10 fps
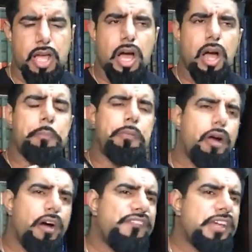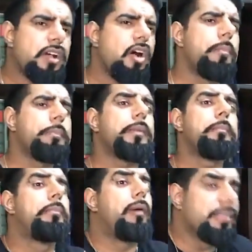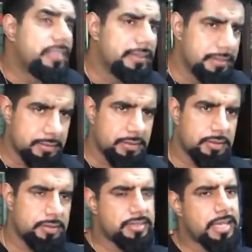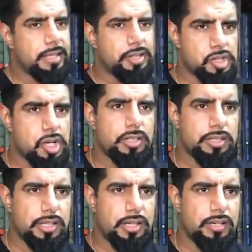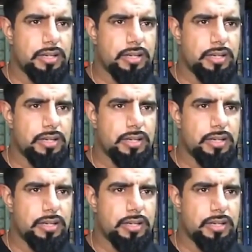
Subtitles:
A prophet can't be bothered to say inshallah.